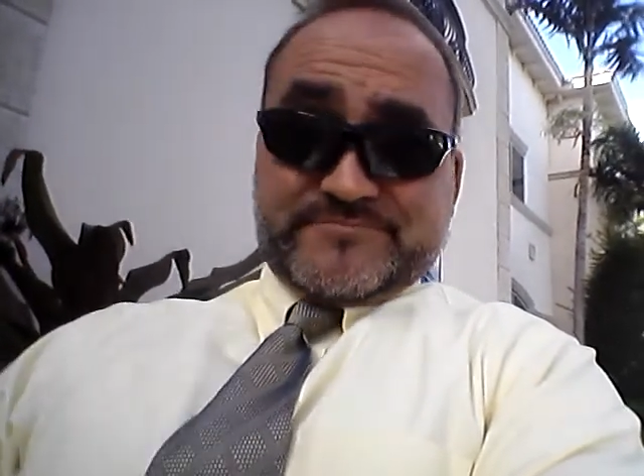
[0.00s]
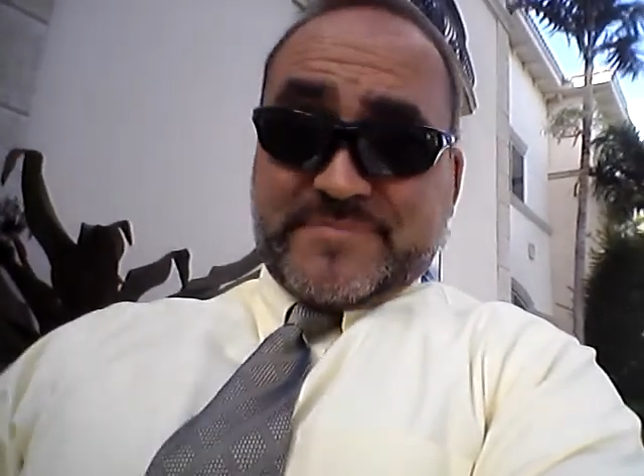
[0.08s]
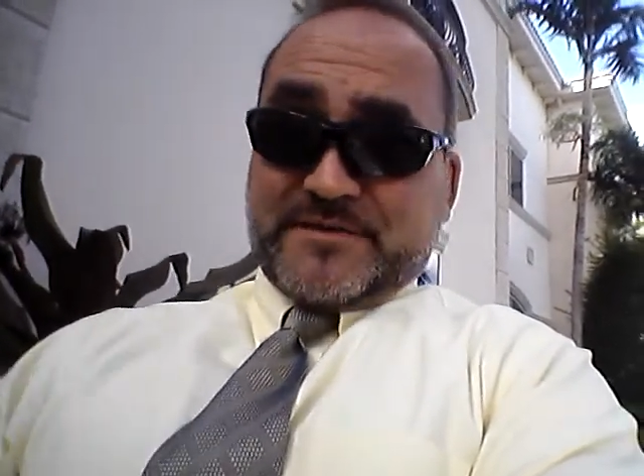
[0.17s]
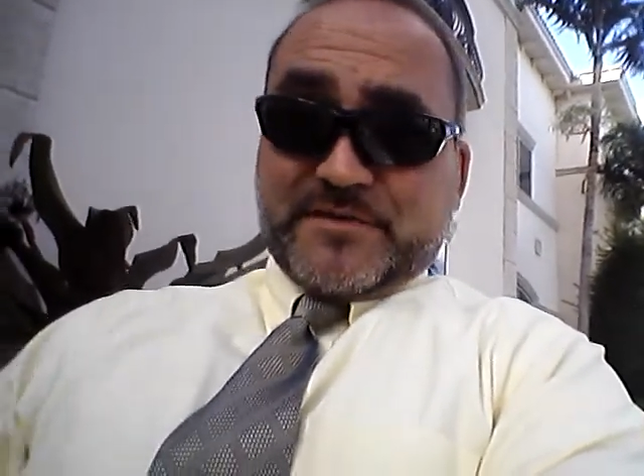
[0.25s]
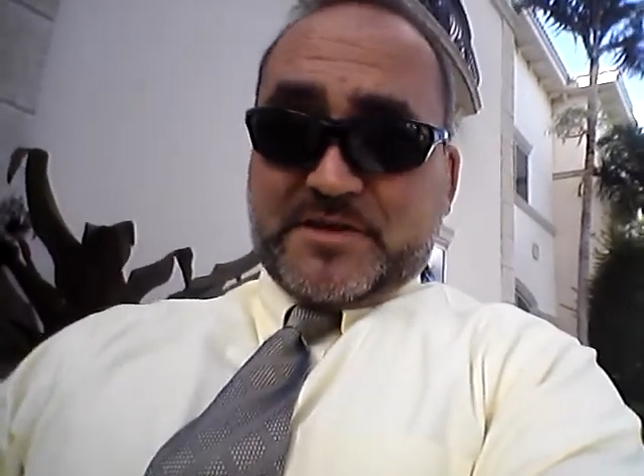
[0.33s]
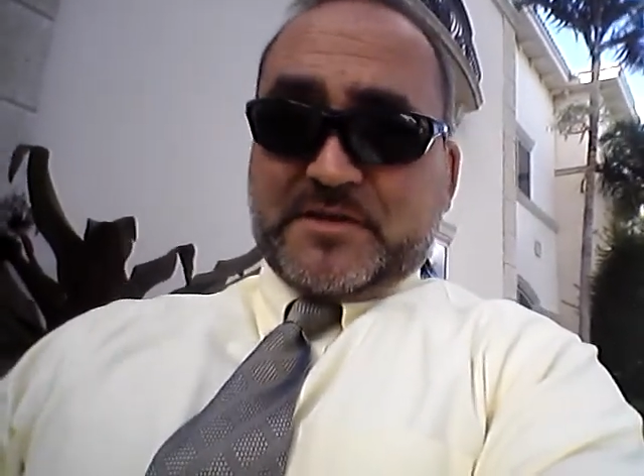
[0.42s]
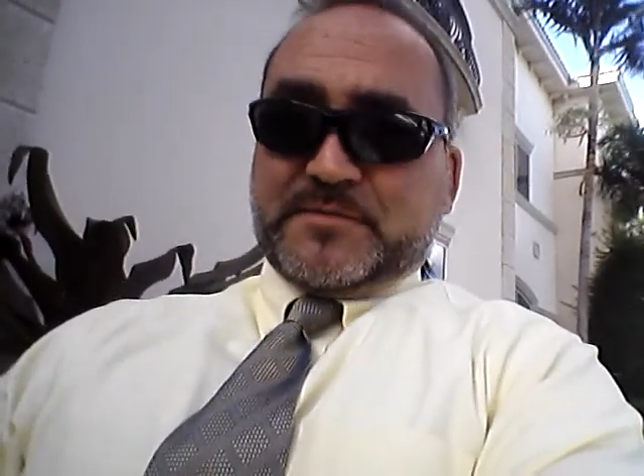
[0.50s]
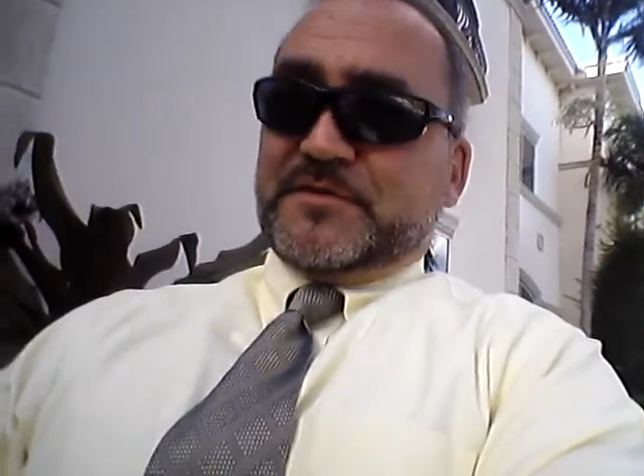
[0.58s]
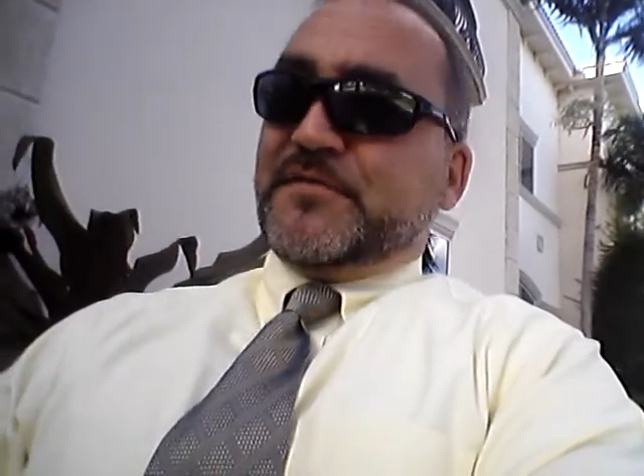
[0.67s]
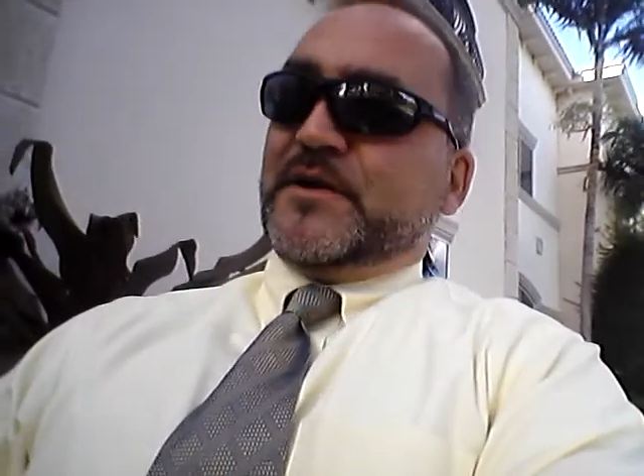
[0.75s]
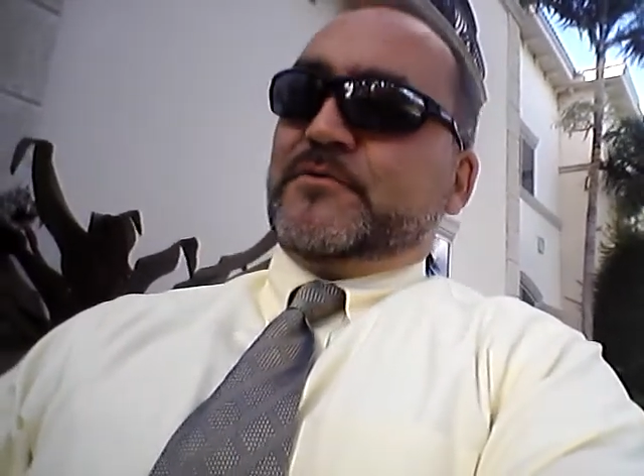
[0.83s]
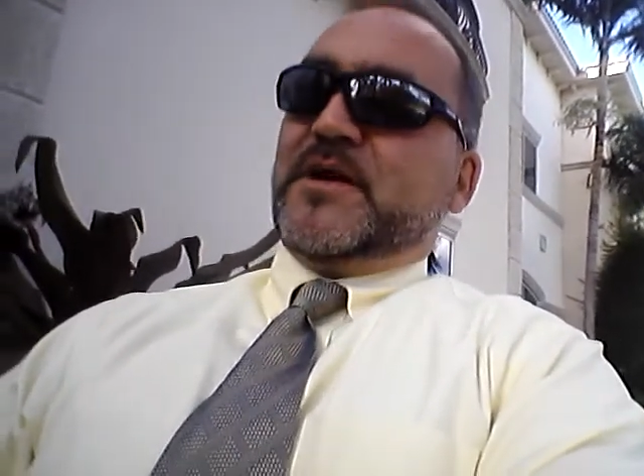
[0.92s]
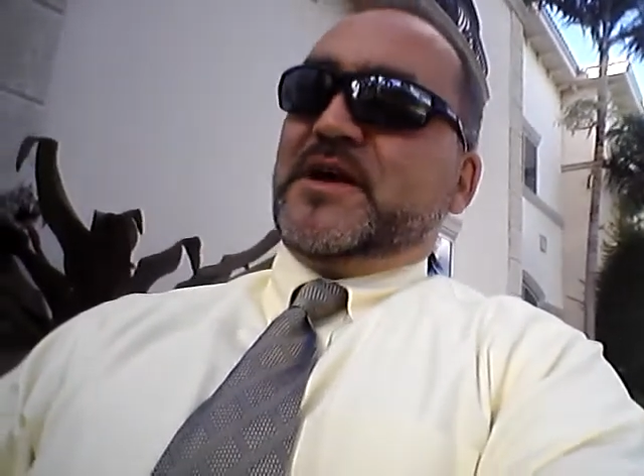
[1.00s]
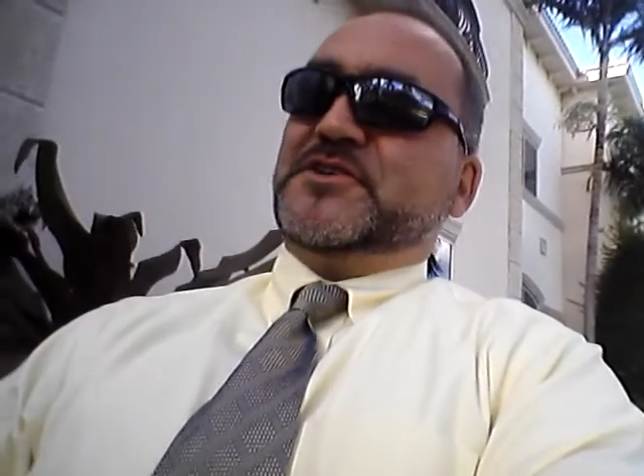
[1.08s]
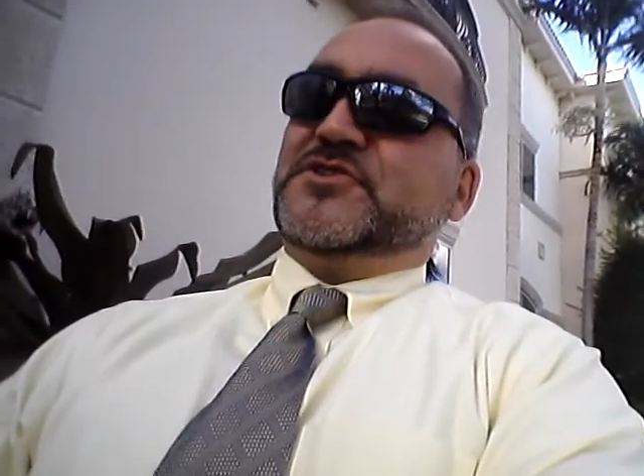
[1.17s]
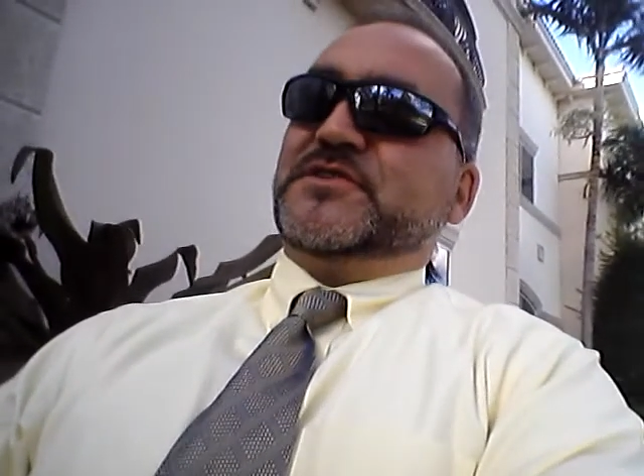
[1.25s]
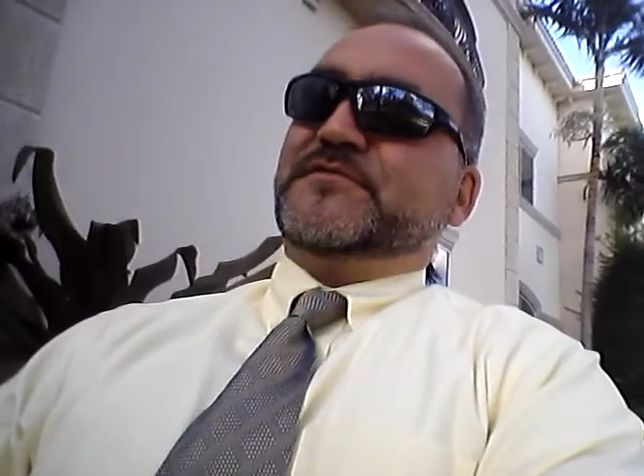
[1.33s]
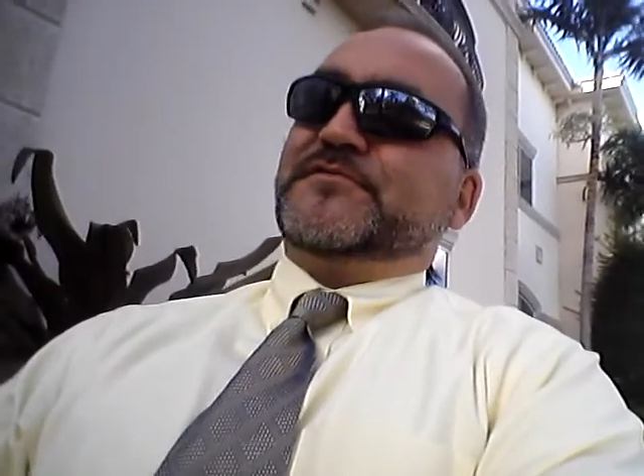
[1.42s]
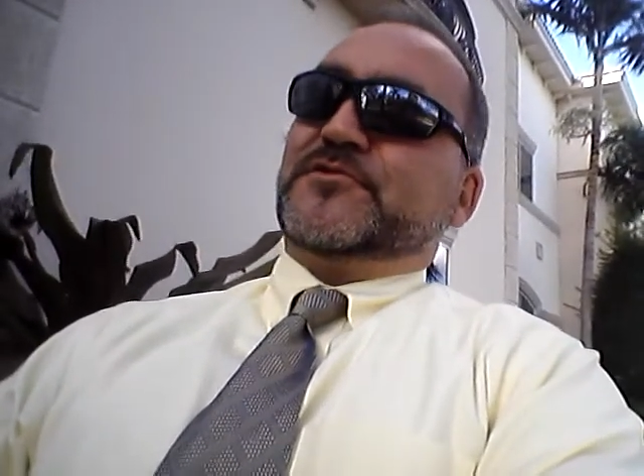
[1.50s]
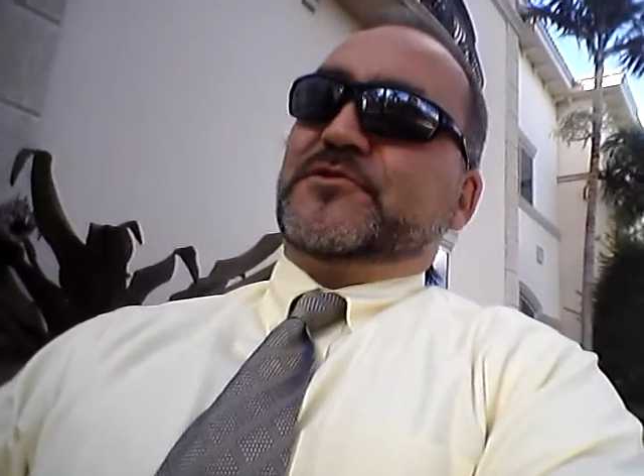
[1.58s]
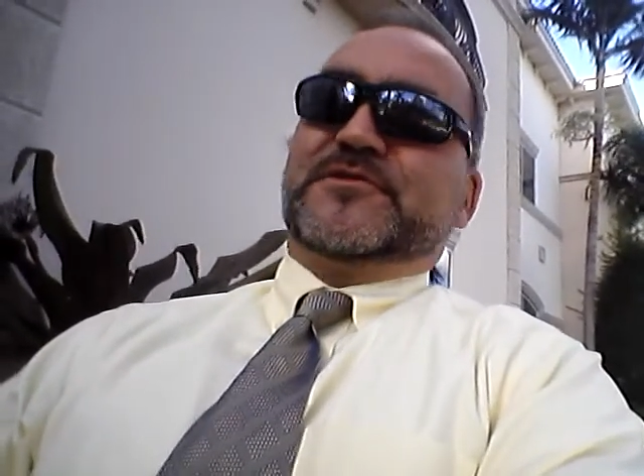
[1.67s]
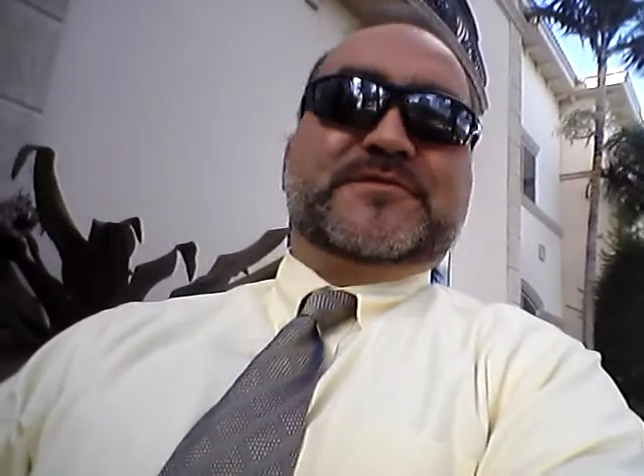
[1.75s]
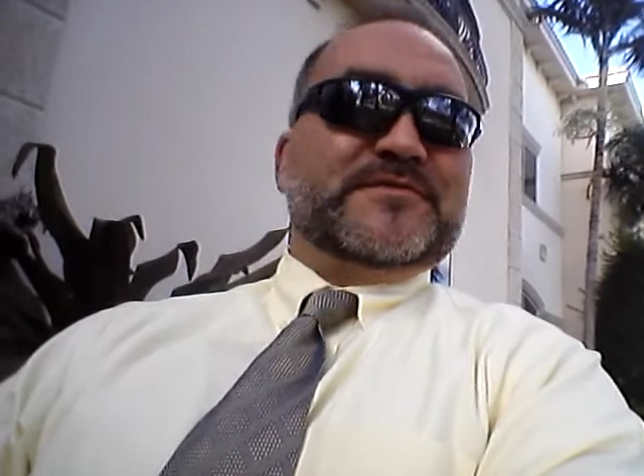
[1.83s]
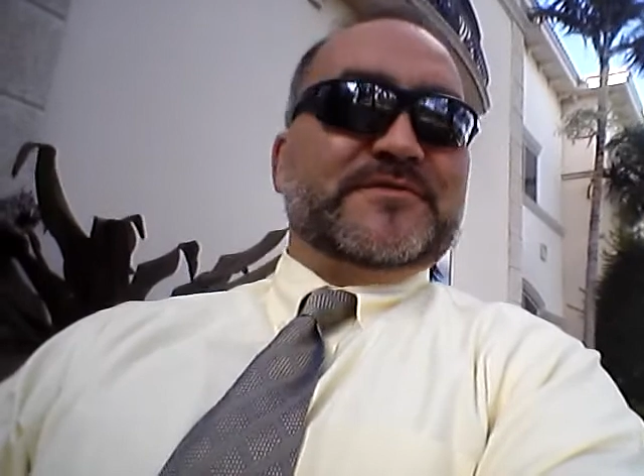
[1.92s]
have nothing but veneration for